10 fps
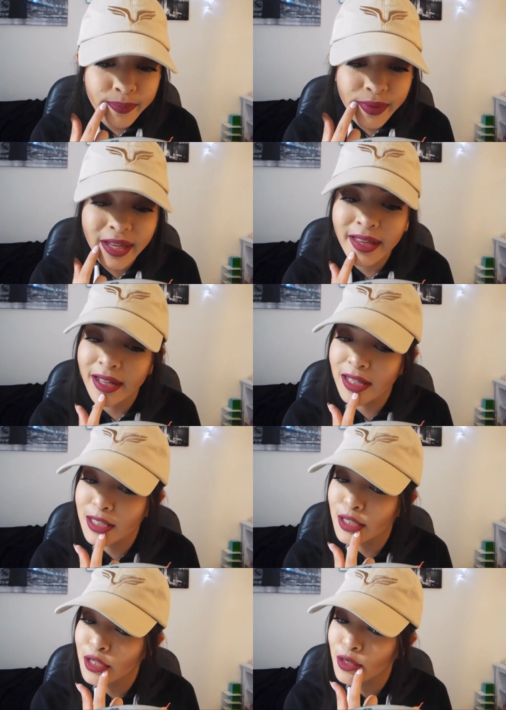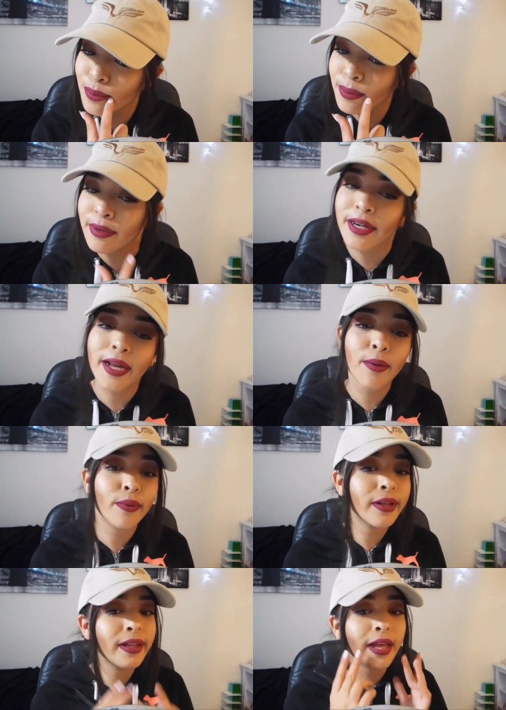I think it looks super pretty. I
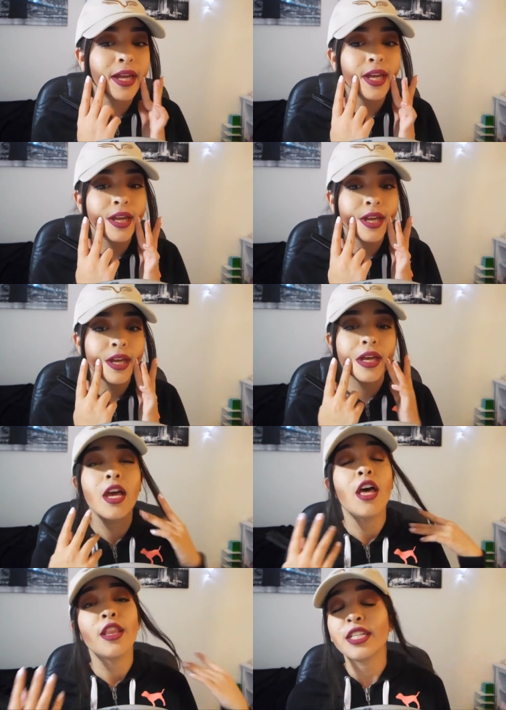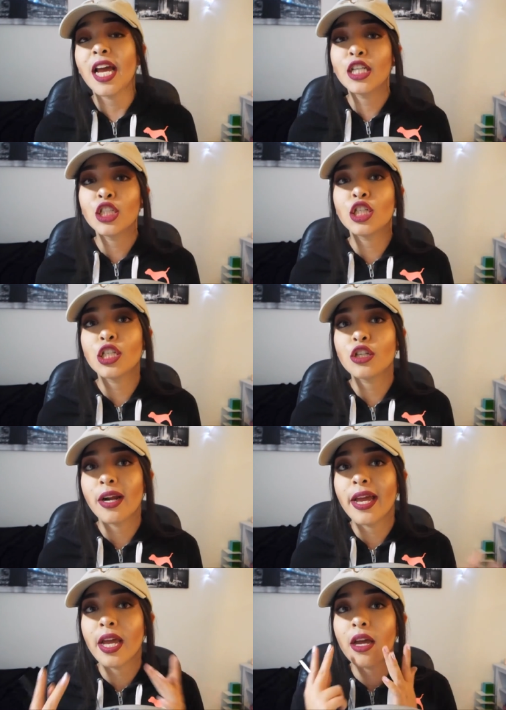really like it. The texture is
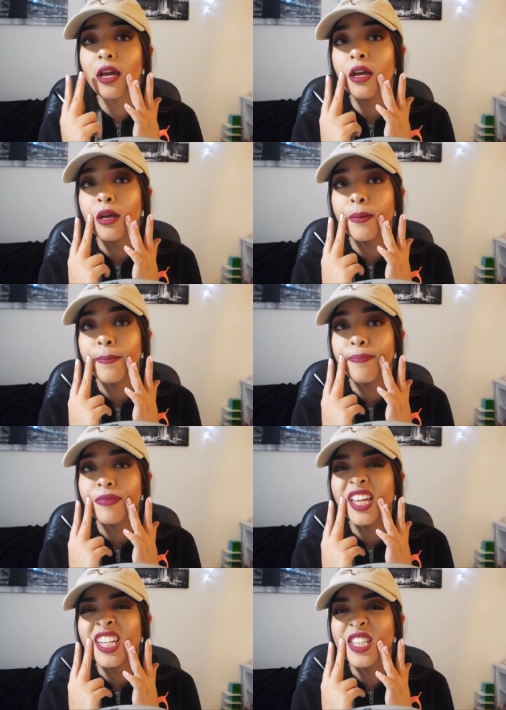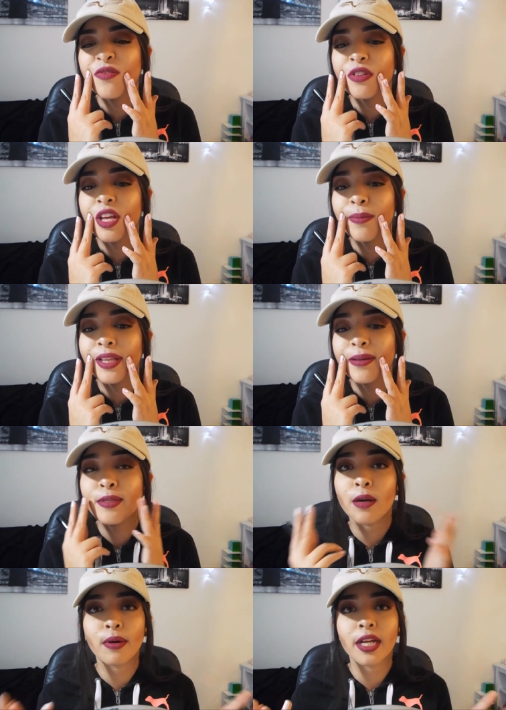great. It doesn't feel like my lips
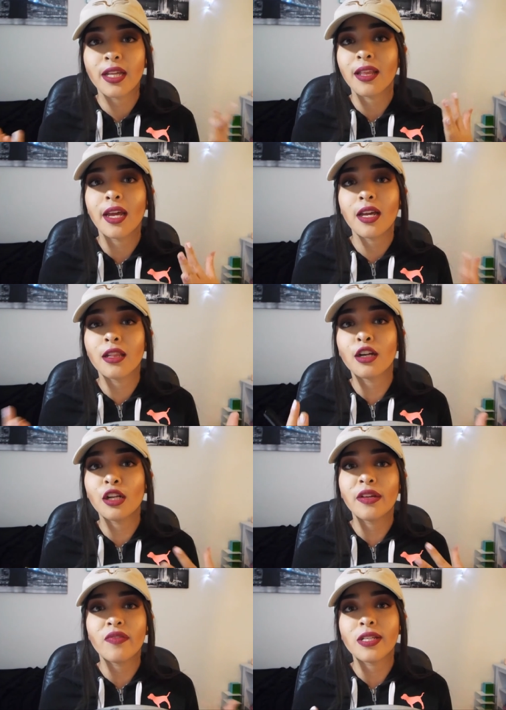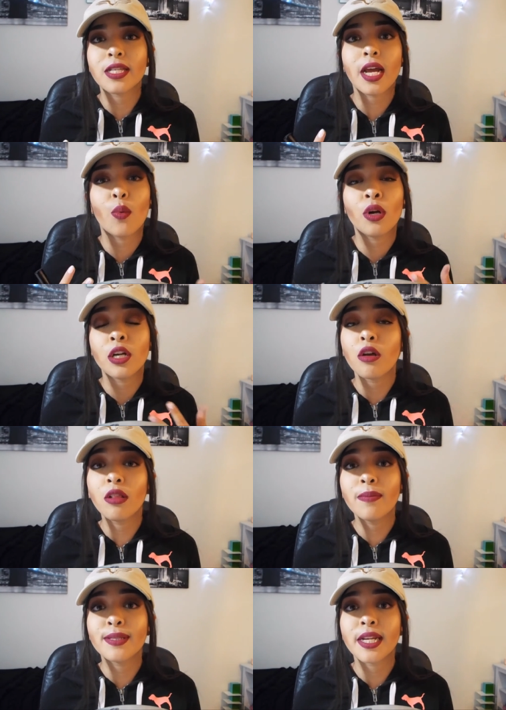are breaking. Like, it literally feels like I'm wearing no
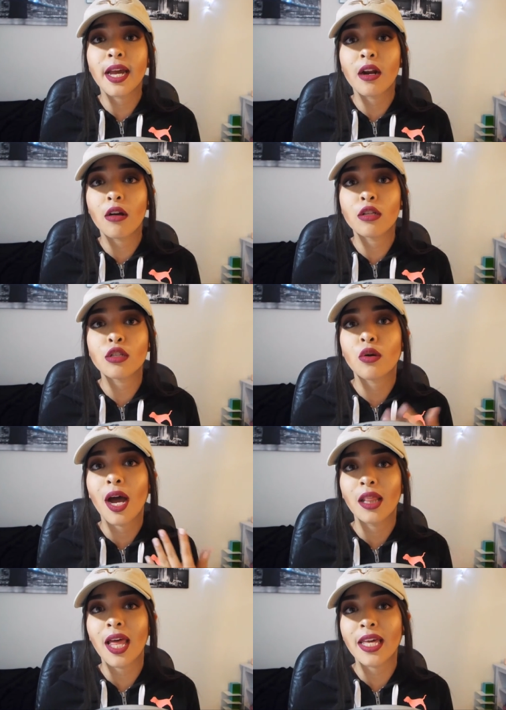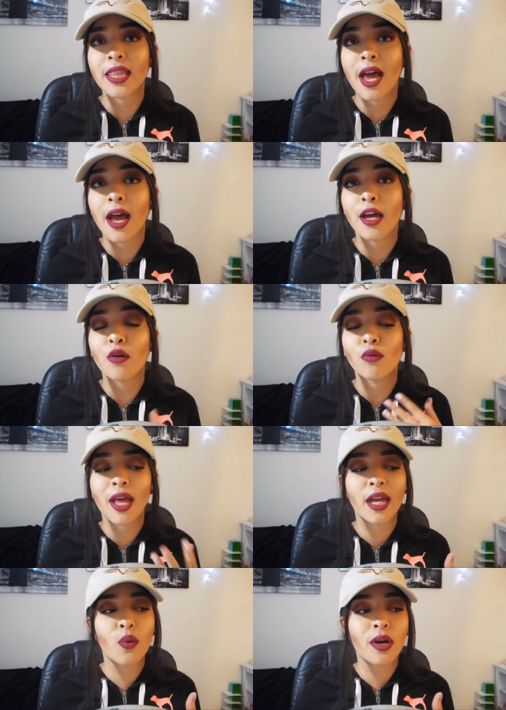lipstick at all, so I like that. I don't
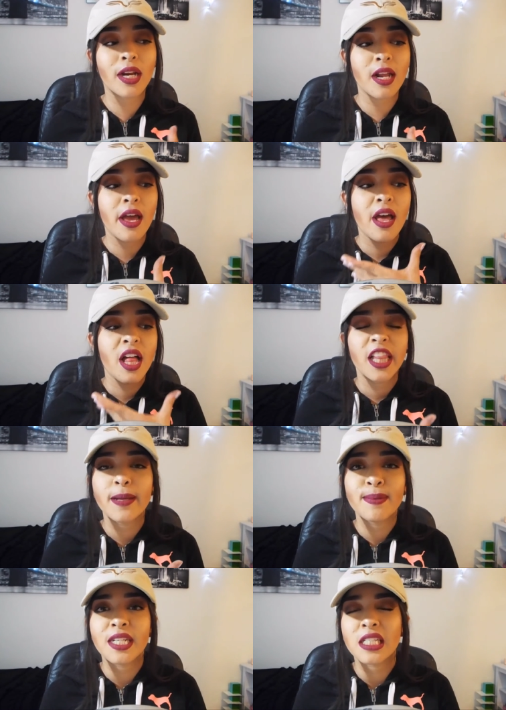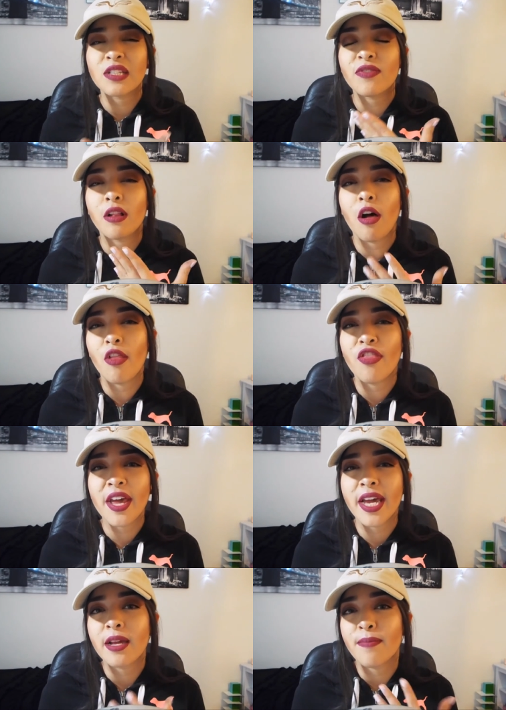like when lipsticks feel all
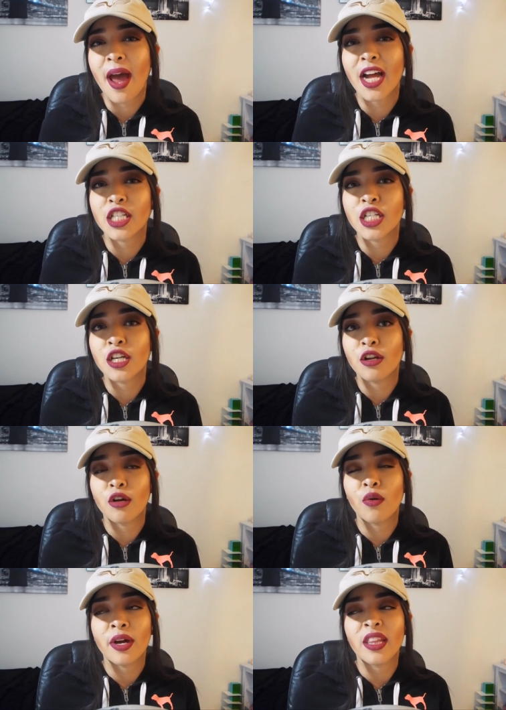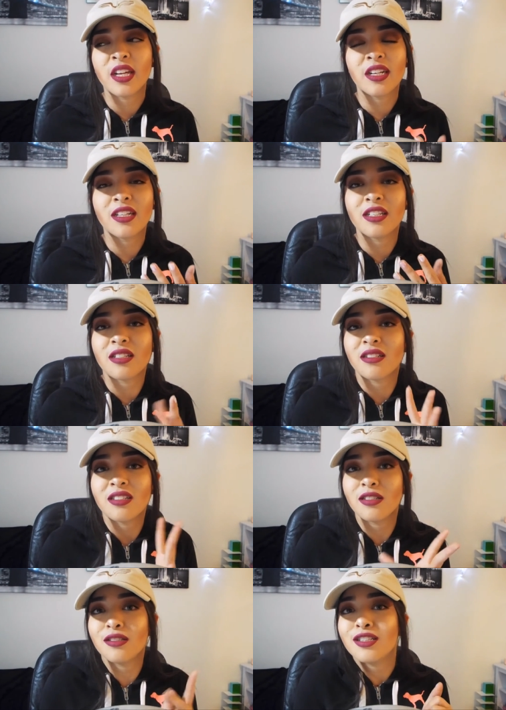thick and patchy, you know, and then you're just like,
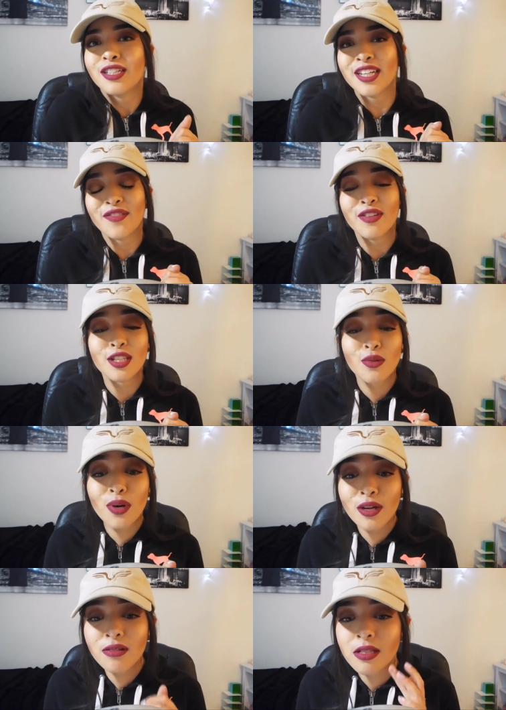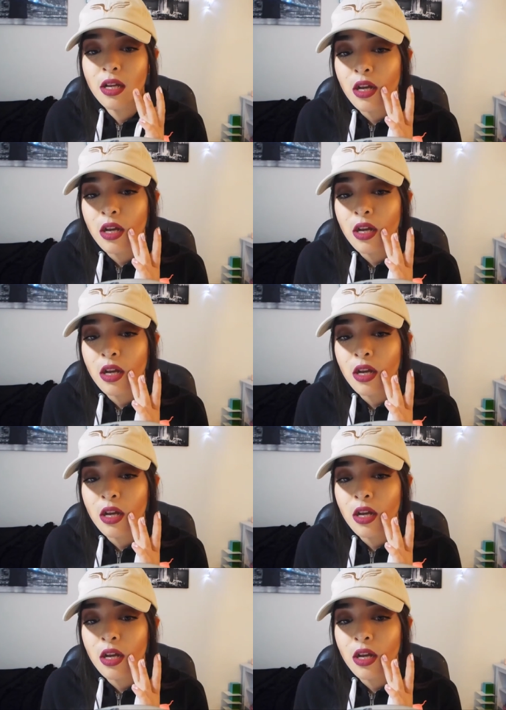ugh, it feels gross.